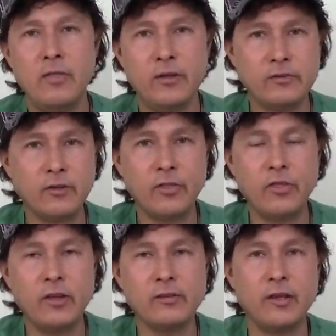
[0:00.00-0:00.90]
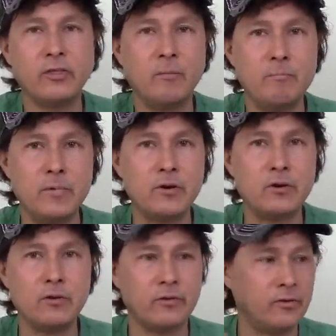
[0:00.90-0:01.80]
These are the things like the
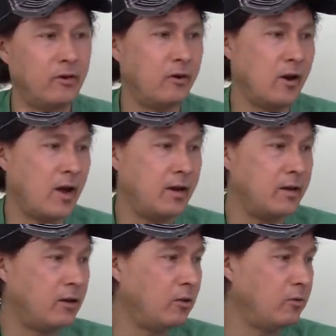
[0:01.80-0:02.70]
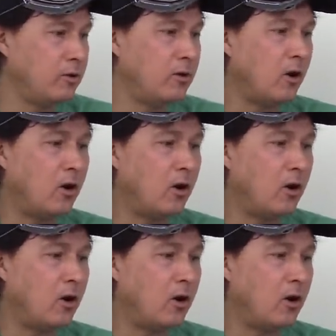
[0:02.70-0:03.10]
minerals that are not included